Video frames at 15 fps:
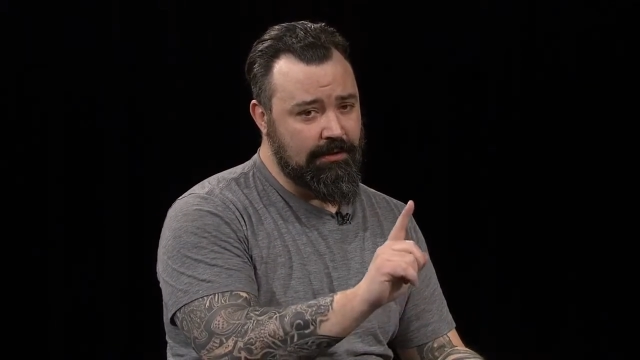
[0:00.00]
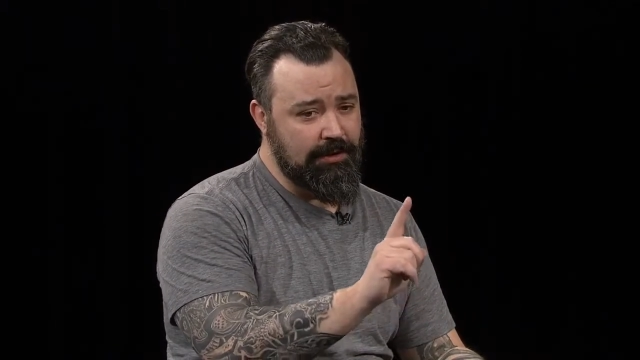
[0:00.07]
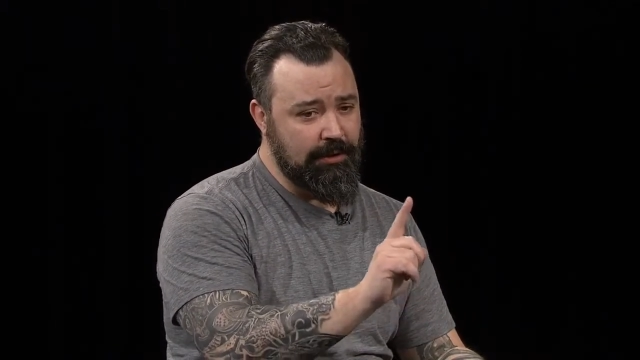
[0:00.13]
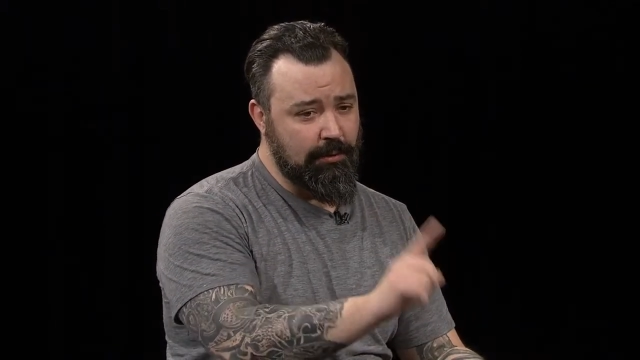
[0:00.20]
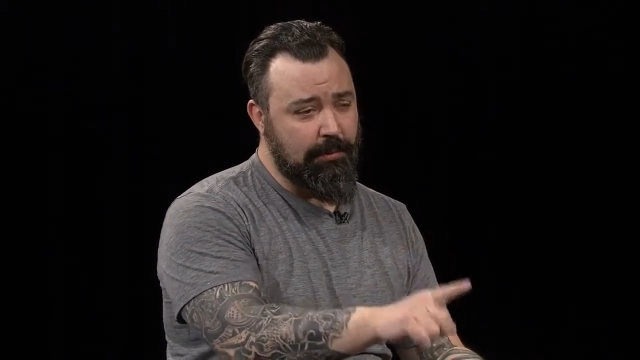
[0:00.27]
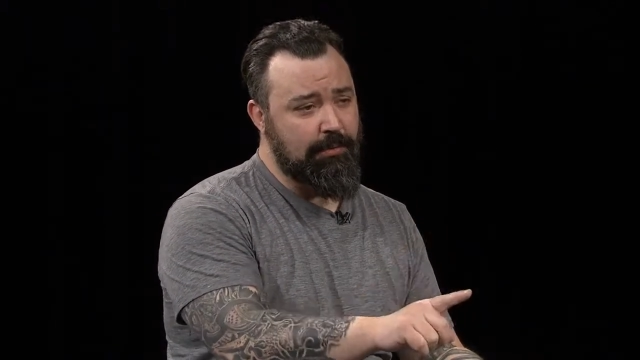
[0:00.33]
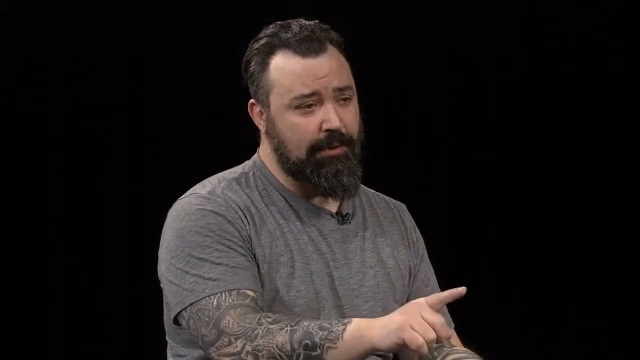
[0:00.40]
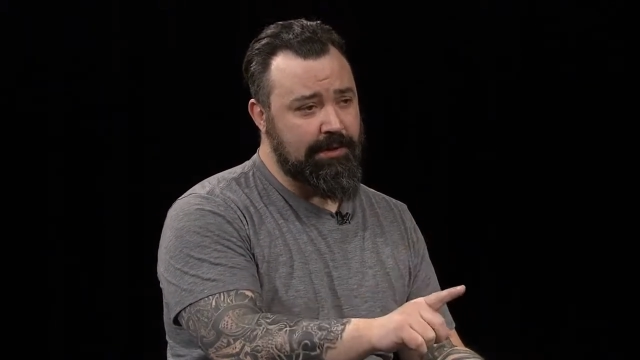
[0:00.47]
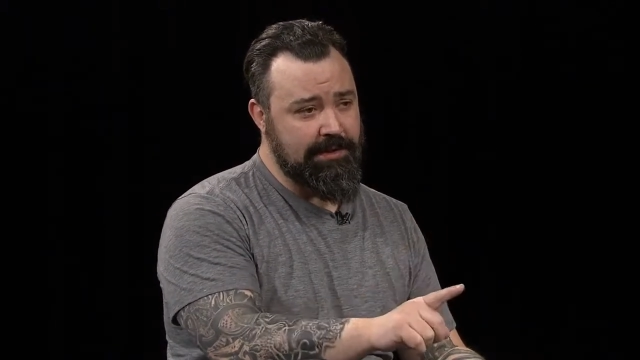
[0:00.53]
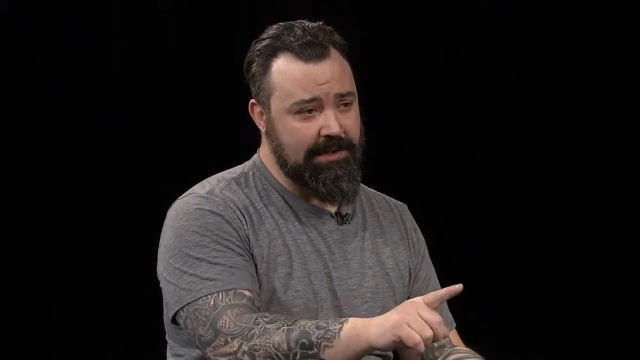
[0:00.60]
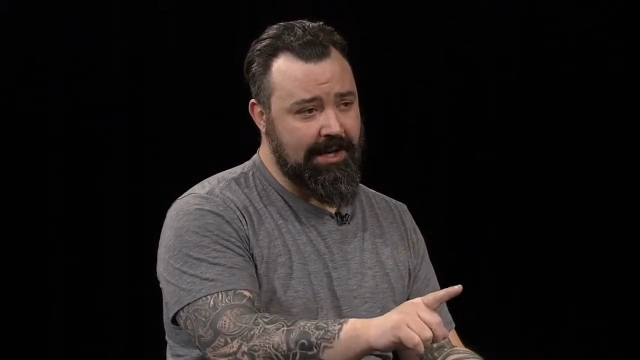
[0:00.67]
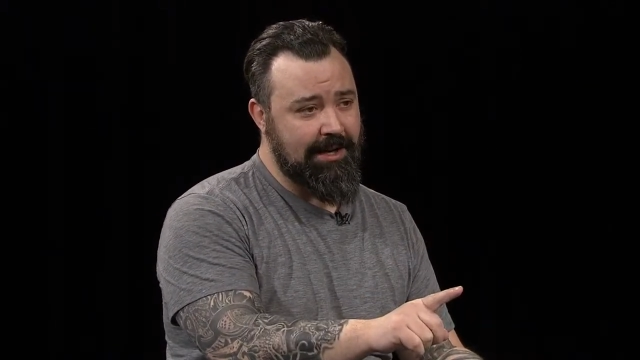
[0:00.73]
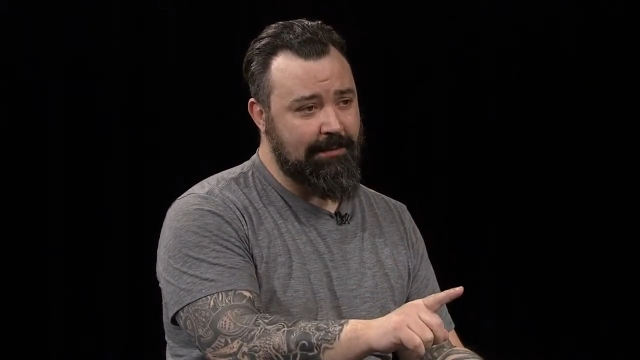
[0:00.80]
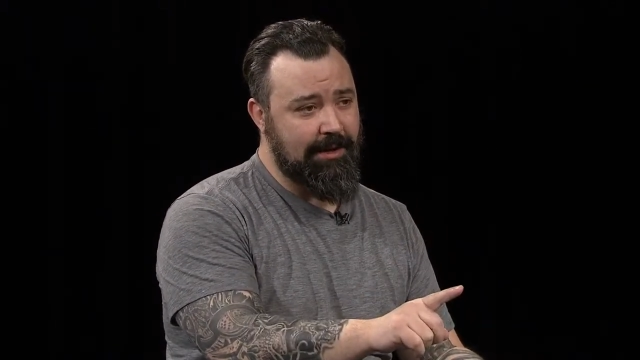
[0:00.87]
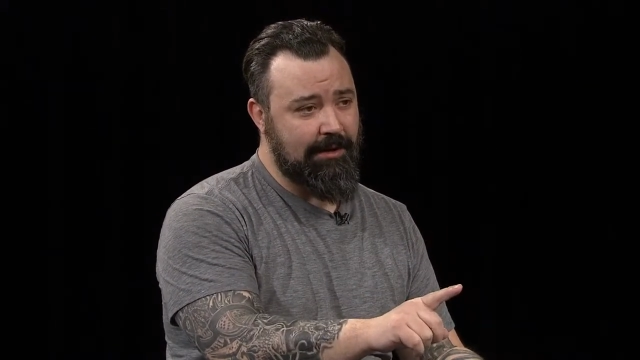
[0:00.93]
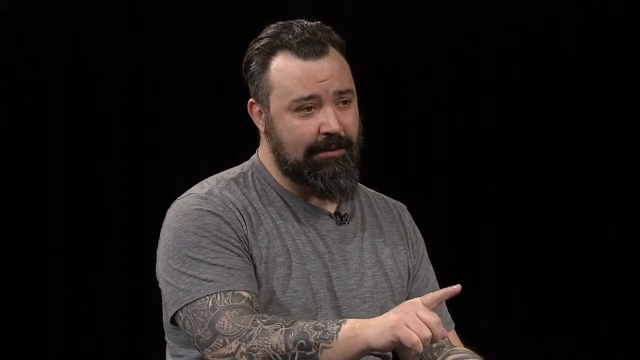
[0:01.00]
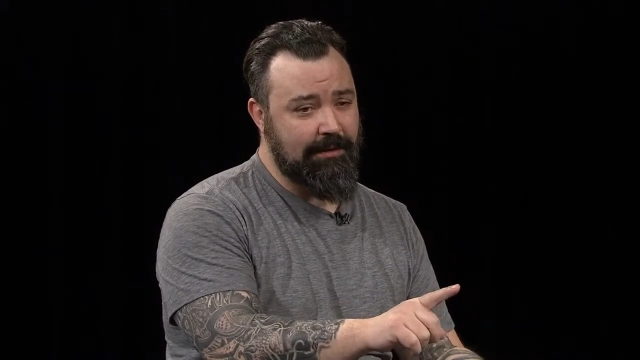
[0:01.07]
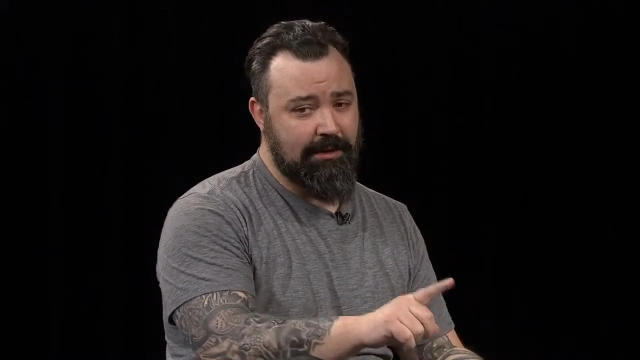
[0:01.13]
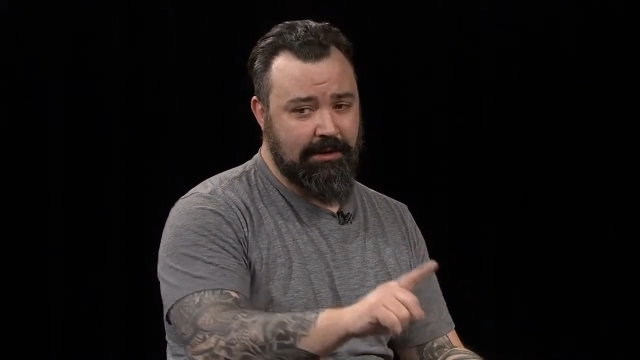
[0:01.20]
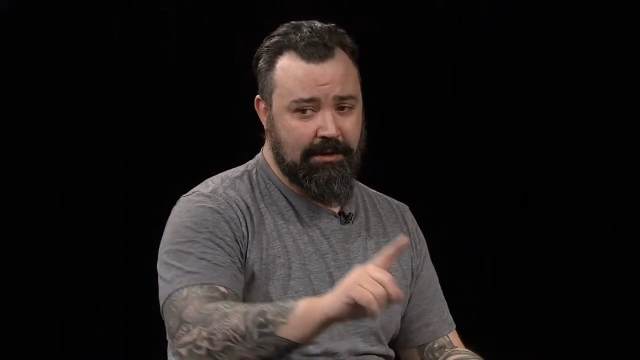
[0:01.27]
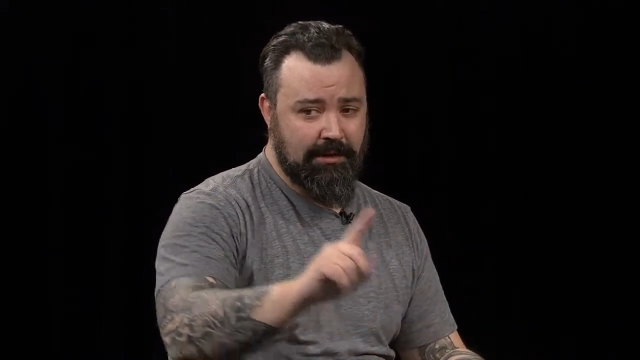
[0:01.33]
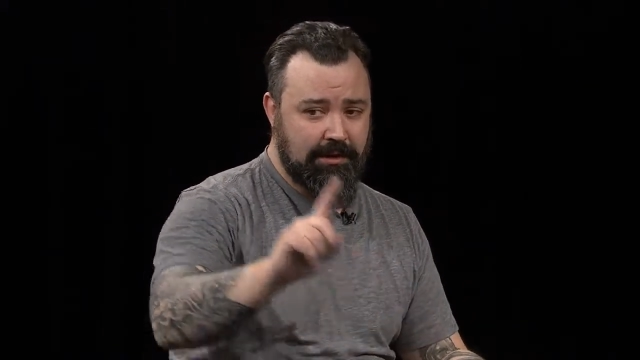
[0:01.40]
you were put in timeout.
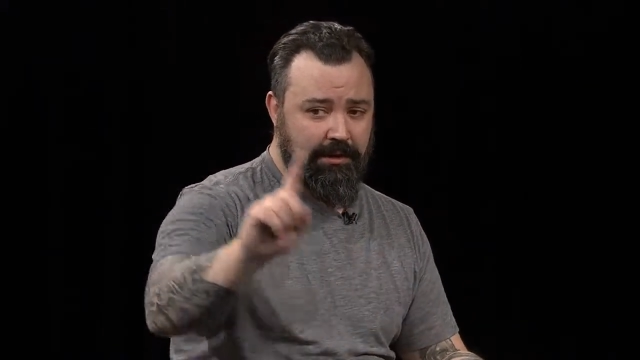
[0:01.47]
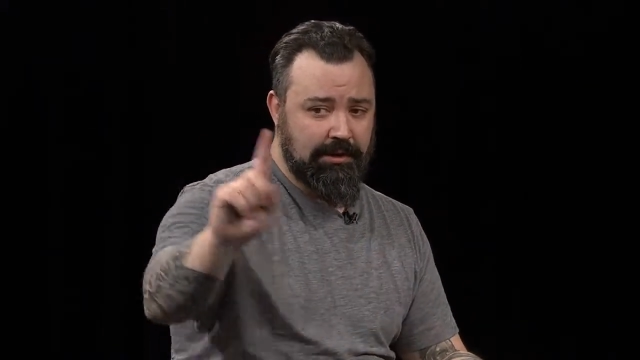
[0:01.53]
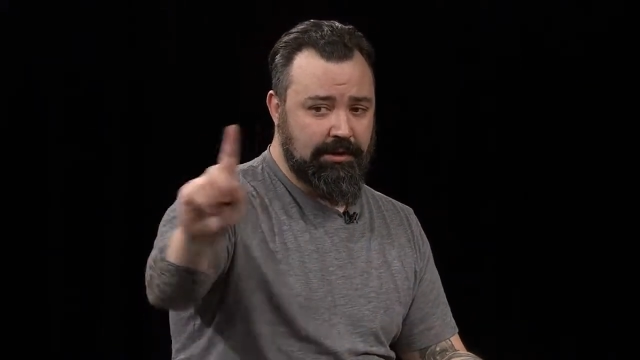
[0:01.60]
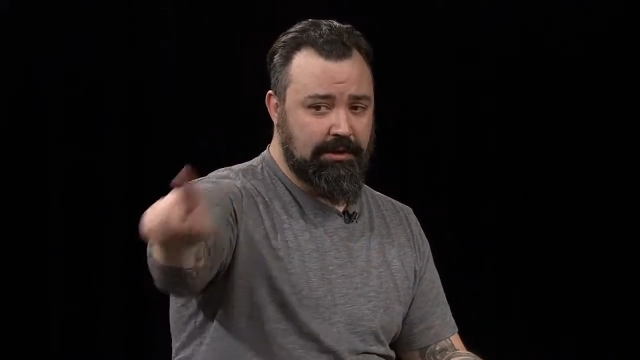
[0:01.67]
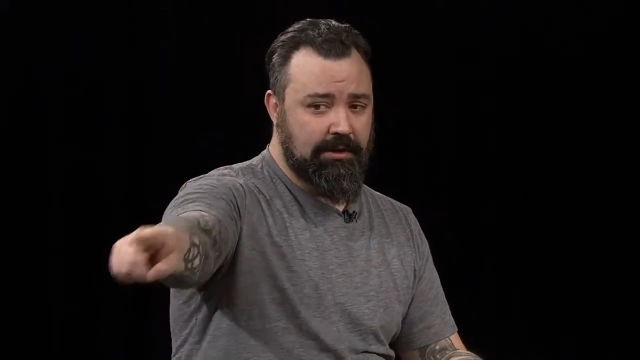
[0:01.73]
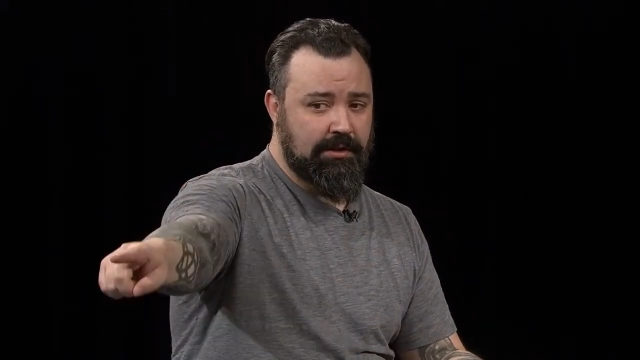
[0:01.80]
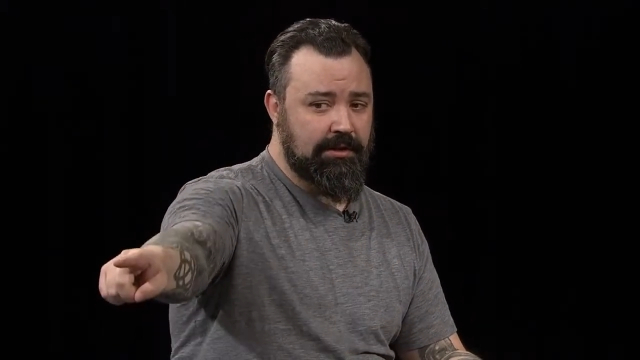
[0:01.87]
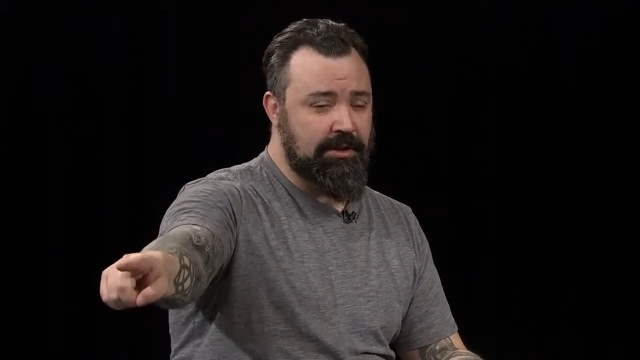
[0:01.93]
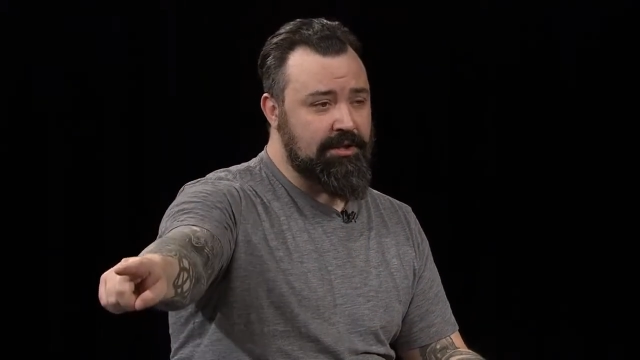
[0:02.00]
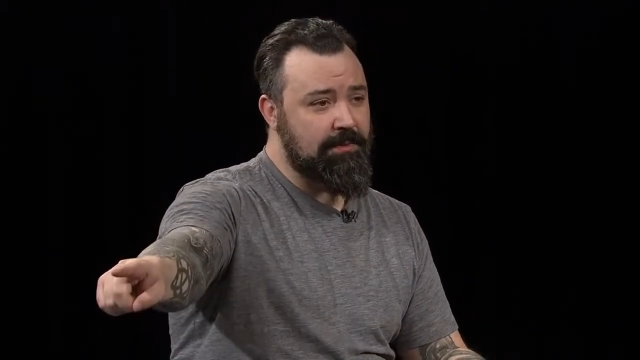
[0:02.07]
You're